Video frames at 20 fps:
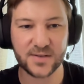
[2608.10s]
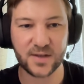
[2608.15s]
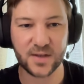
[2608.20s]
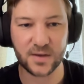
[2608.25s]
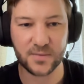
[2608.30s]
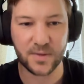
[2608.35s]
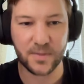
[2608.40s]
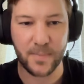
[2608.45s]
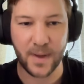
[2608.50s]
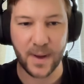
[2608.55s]

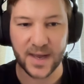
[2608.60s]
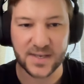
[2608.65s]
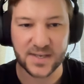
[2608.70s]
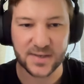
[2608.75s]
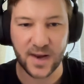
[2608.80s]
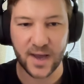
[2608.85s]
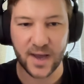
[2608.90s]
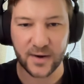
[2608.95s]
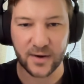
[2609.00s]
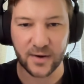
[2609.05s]
the
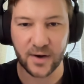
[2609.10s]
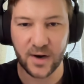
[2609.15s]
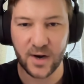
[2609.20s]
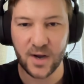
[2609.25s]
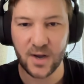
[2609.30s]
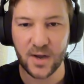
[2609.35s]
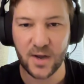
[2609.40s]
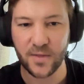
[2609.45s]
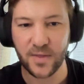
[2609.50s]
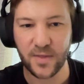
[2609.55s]
base layer.
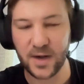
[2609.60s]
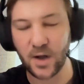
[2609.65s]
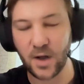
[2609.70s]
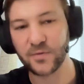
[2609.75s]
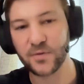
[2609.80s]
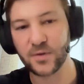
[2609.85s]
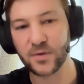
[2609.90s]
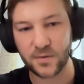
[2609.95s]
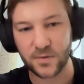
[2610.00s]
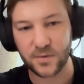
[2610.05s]
Then
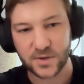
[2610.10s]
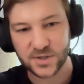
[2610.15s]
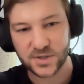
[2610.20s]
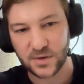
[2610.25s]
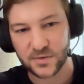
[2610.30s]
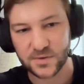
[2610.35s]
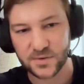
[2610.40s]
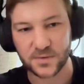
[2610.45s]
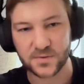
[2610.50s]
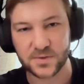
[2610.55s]

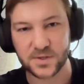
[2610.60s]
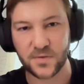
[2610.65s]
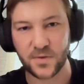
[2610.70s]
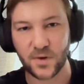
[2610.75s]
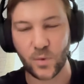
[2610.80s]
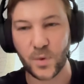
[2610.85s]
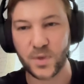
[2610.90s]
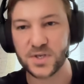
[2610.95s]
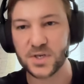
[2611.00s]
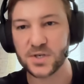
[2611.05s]
so
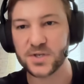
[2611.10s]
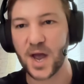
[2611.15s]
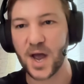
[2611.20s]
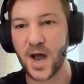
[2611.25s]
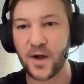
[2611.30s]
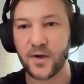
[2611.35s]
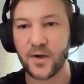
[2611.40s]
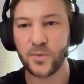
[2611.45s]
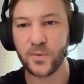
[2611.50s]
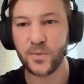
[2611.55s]
the question is,
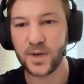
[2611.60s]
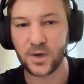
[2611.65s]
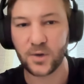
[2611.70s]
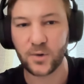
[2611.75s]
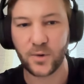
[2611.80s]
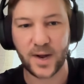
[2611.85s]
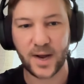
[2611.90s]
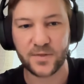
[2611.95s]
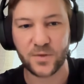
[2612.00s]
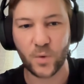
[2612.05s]
how do we
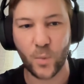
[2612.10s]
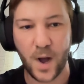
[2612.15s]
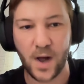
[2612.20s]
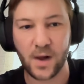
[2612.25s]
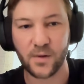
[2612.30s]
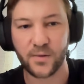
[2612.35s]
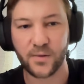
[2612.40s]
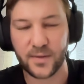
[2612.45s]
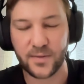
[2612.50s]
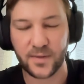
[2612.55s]
create the
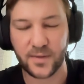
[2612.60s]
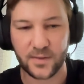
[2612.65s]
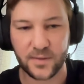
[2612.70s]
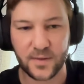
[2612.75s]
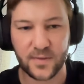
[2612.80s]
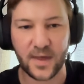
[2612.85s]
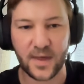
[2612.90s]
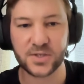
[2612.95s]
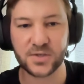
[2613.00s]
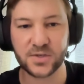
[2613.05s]
wealth? And I
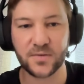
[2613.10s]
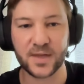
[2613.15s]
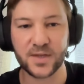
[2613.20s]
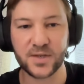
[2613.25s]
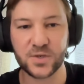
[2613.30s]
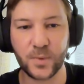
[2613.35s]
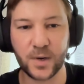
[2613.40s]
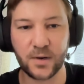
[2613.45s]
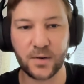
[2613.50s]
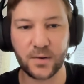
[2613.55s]
think that's
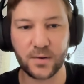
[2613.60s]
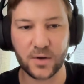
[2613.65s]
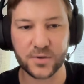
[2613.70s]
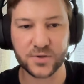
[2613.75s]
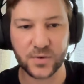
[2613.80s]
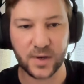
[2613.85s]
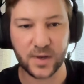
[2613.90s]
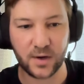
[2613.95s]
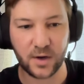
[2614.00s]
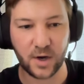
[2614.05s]
where
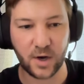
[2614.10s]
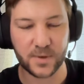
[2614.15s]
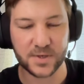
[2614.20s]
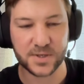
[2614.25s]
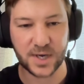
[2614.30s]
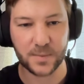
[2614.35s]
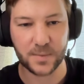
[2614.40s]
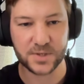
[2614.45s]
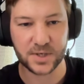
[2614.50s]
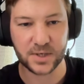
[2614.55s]
Austrian
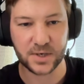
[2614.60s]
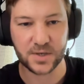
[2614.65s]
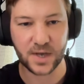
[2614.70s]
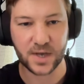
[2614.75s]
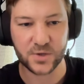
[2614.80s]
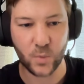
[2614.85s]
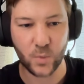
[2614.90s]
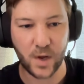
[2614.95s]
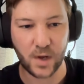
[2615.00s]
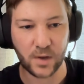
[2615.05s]
economics comes in
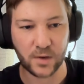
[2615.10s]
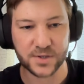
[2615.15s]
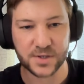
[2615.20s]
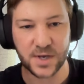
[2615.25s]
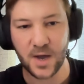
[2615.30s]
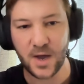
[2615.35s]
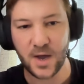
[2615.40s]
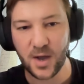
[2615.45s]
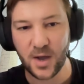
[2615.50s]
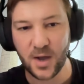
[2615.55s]
as well, because
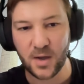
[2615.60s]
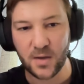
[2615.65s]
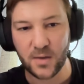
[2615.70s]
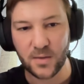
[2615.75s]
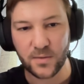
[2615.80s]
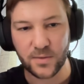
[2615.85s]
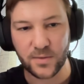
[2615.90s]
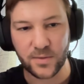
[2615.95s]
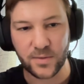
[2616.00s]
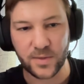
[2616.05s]

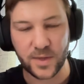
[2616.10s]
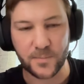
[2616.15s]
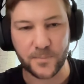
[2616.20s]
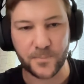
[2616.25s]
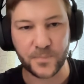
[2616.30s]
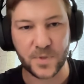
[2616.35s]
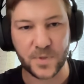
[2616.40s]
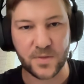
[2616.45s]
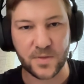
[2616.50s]
the